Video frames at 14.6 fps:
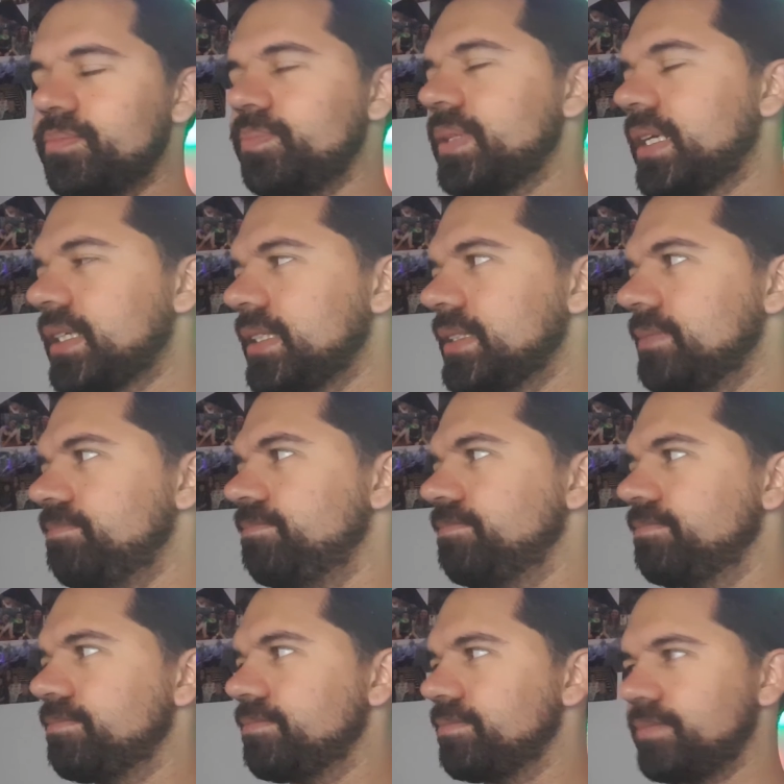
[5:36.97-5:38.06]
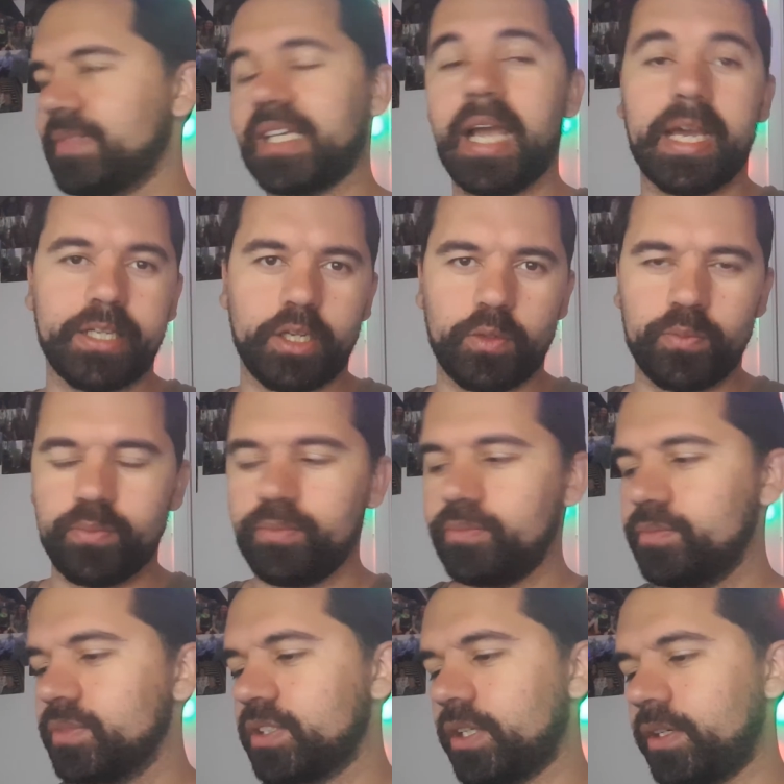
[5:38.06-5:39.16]
Bloody cardio.
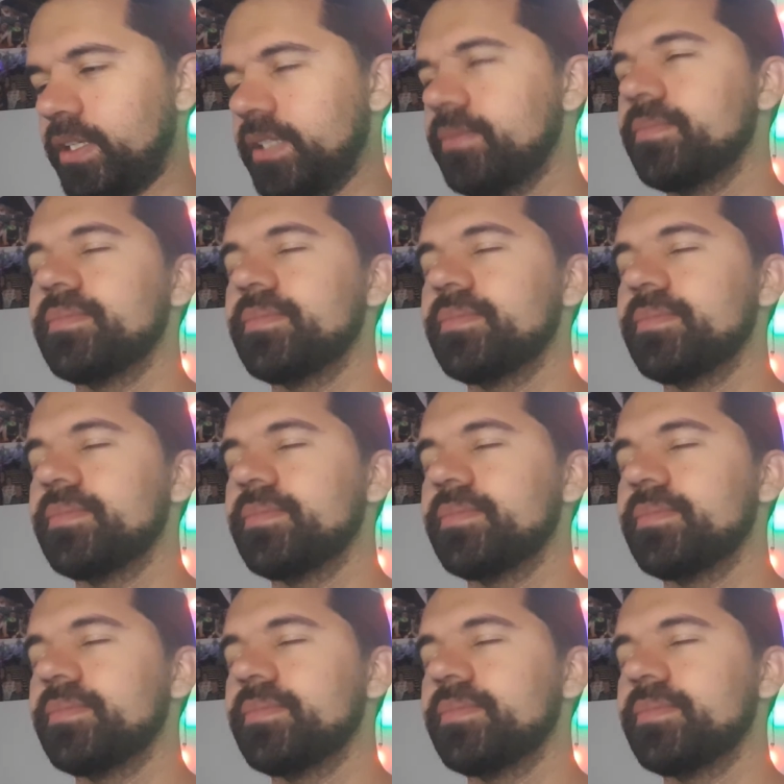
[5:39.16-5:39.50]
Sorry.